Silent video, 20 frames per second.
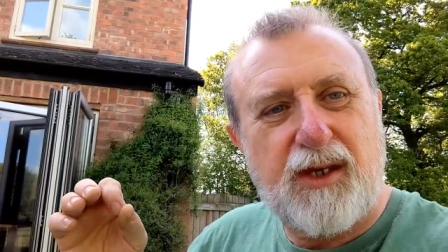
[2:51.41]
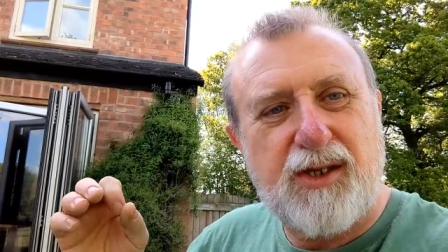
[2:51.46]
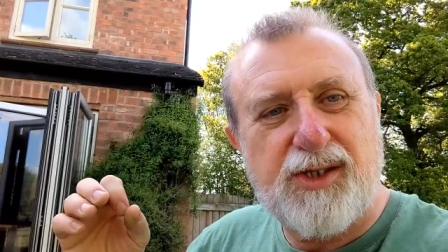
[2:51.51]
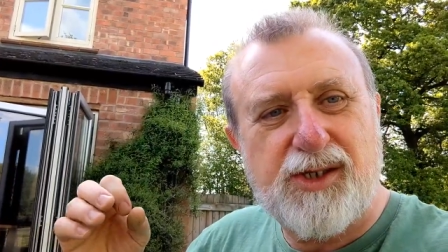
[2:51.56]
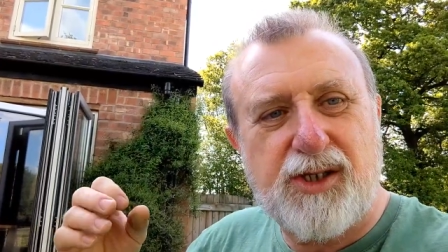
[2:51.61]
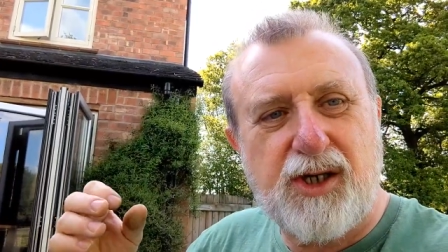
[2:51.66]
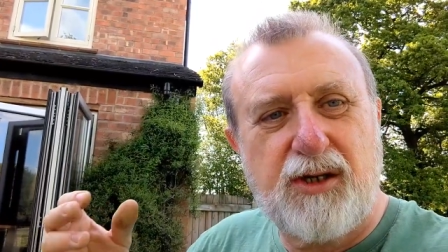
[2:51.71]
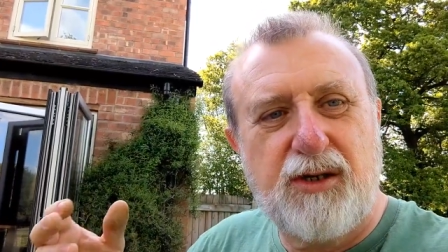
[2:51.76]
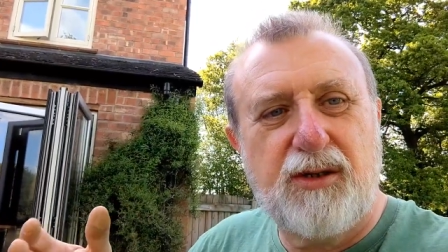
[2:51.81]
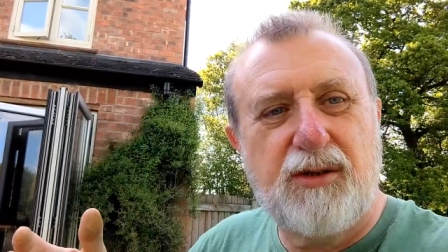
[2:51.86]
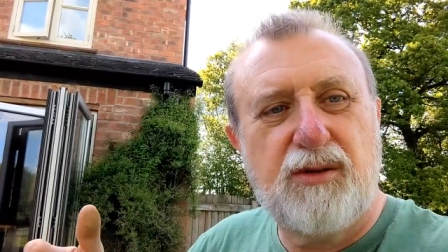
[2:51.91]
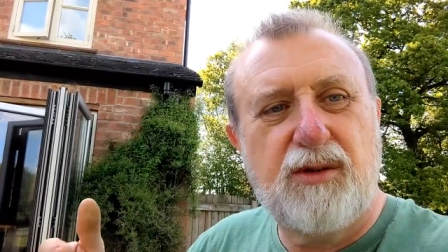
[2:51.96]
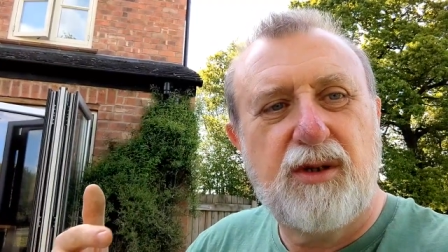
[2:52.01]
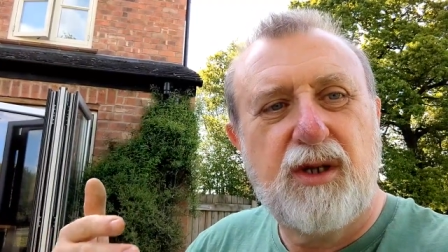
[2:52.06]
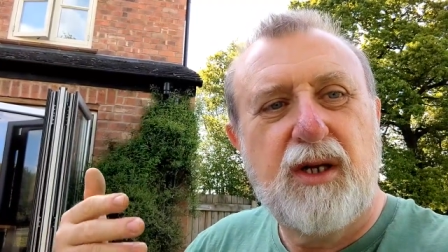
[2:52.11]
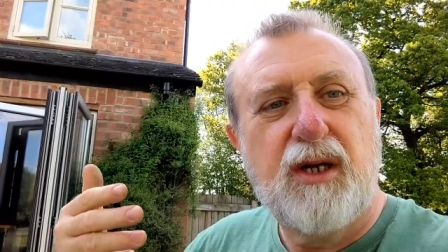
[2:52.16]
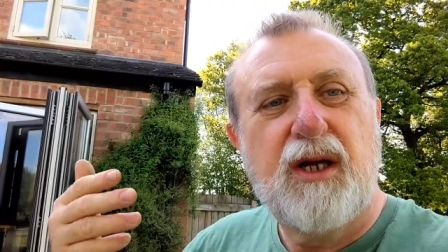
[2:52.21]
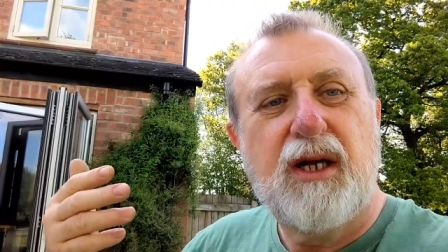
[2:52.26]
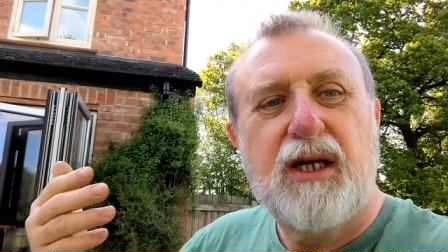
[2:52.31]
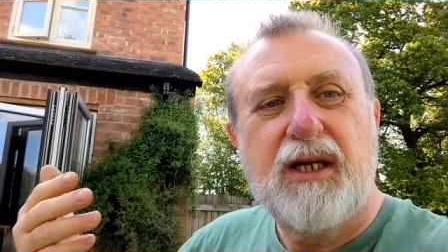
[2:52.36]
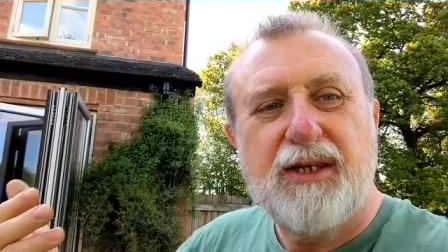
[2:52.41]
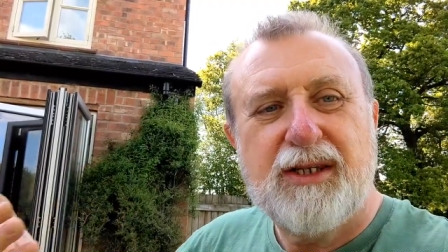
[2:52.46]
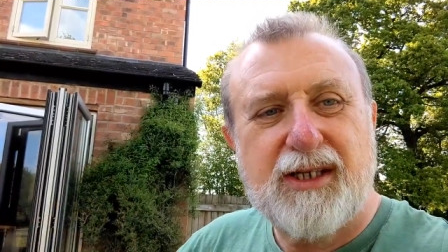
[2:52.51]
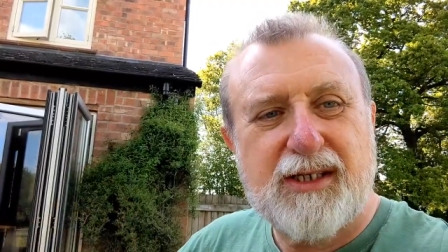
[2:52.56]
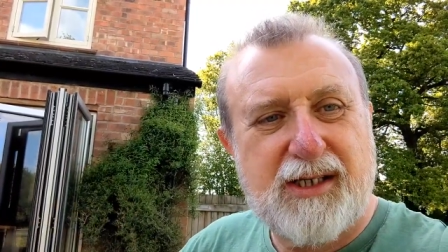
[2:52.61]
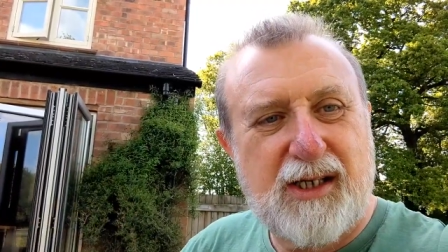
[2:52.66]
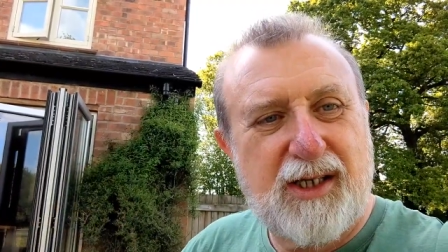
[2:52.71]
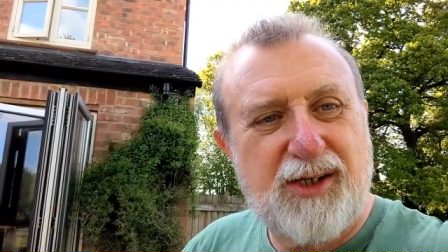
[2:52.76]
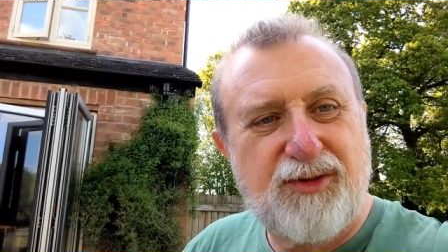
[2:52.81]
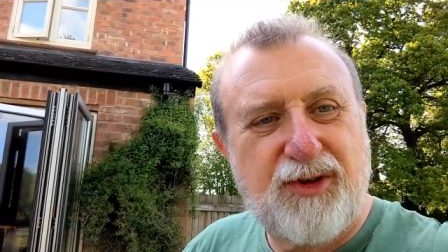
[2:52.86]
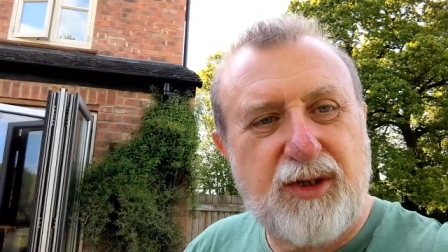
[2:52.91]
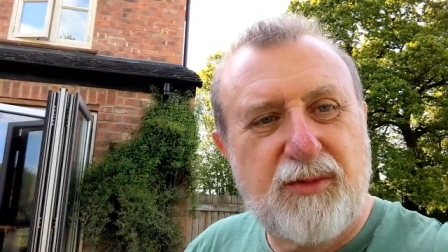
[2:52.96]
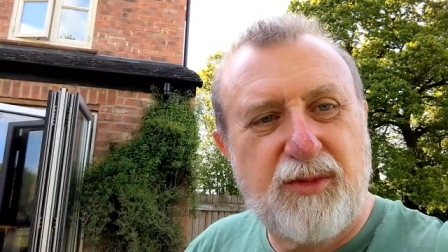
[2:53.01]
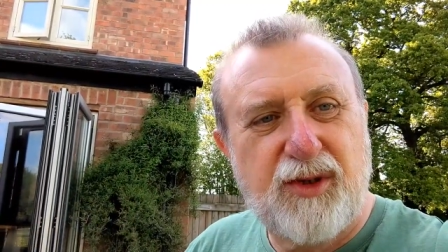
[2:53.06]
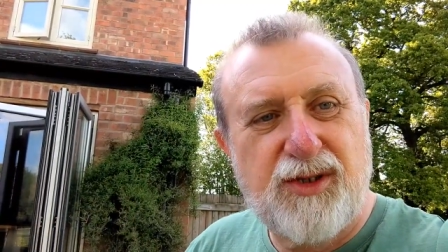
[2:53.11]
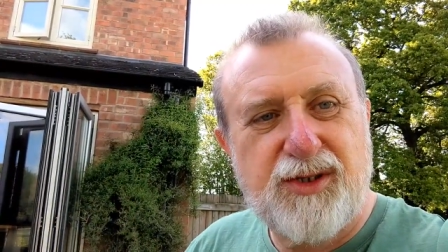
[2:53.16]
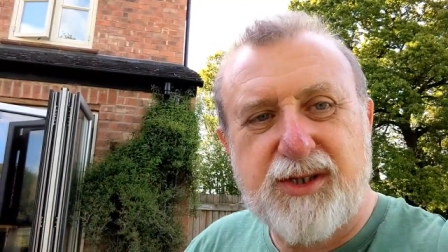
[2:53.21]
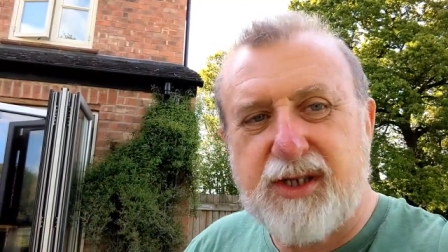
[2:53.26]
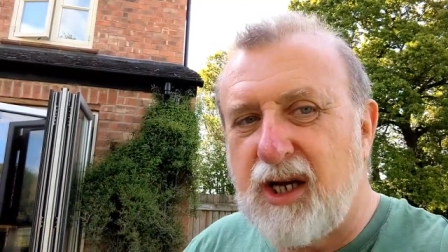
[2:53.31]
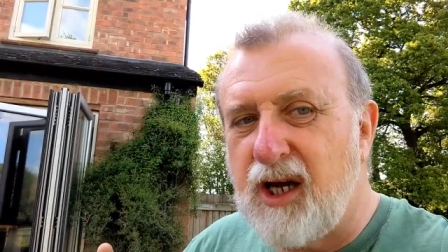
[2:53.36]
So, this last few
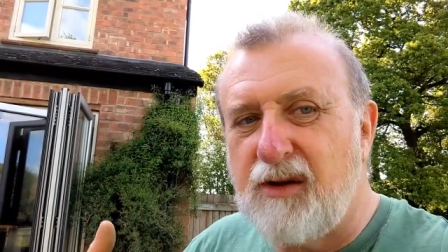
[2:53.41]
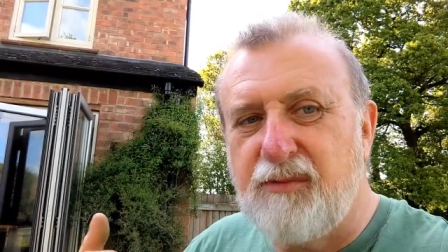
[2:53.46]
months,